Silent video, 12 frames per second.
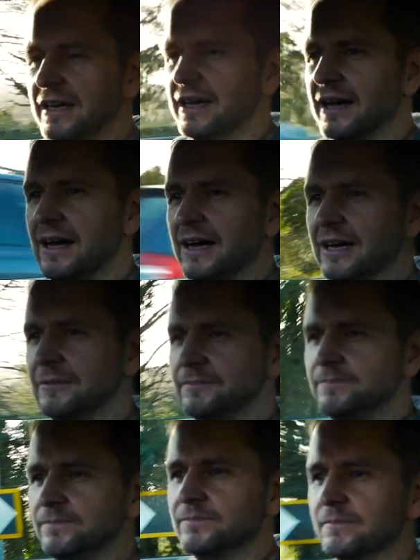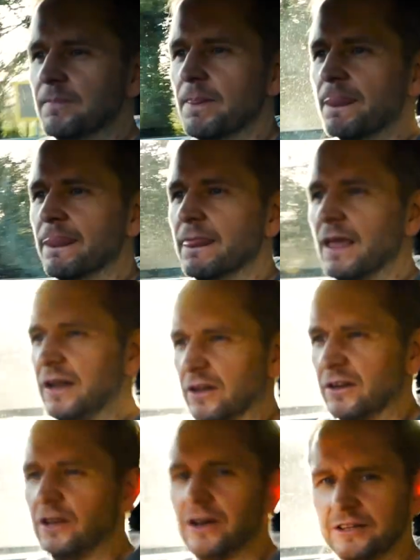and
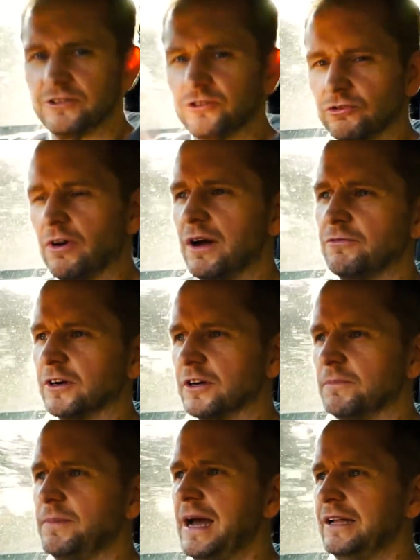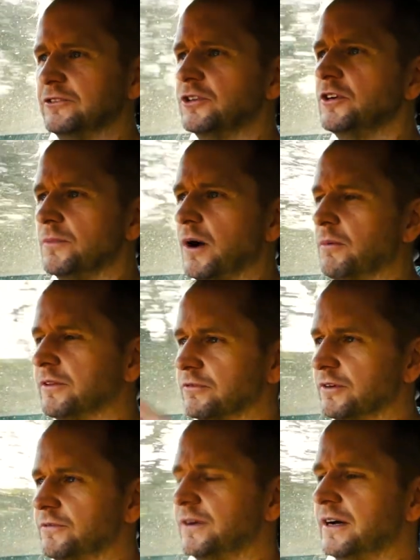I'd like to drive one compared to my
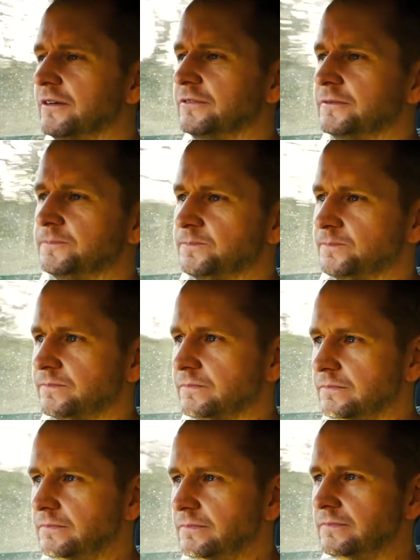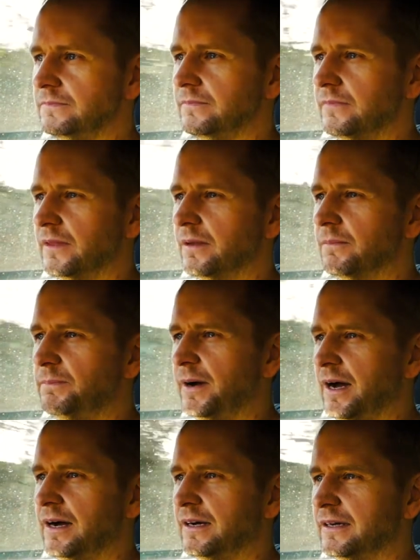135,
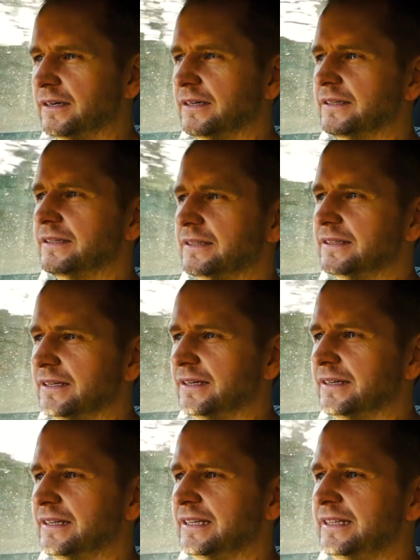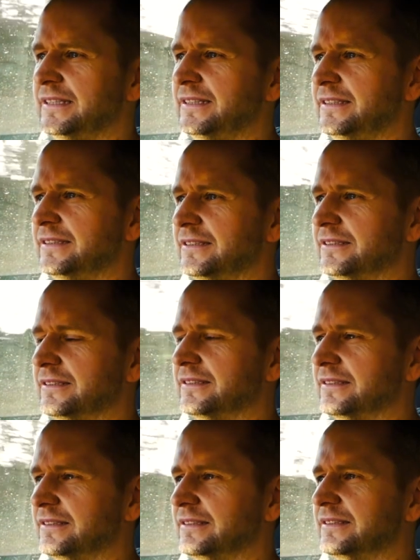but I
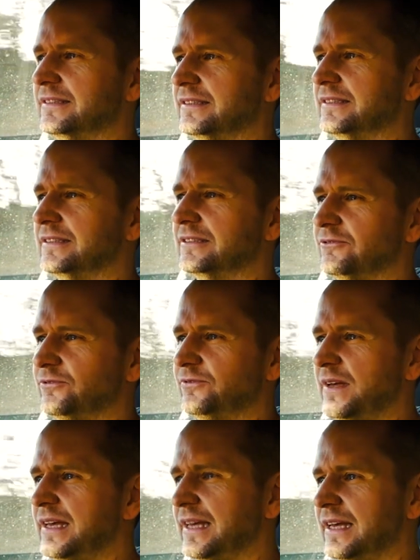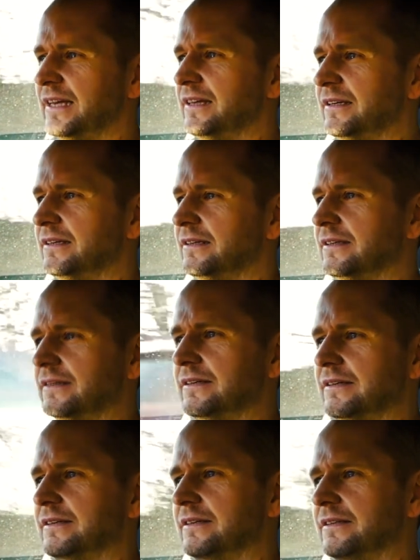fear
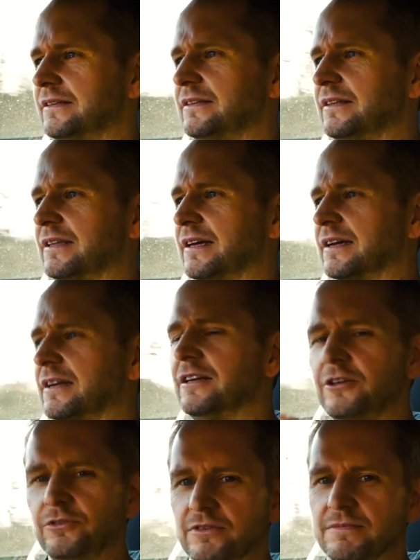that they're going to lose